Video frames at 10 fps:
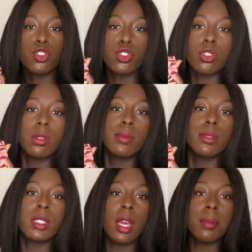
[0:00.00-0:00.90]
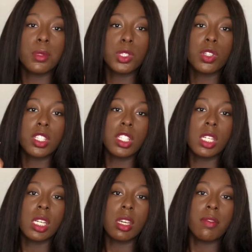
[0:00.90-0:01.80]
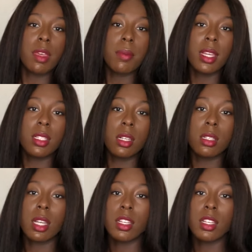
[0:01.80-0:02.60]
durable type of stretchy, if that makes sense.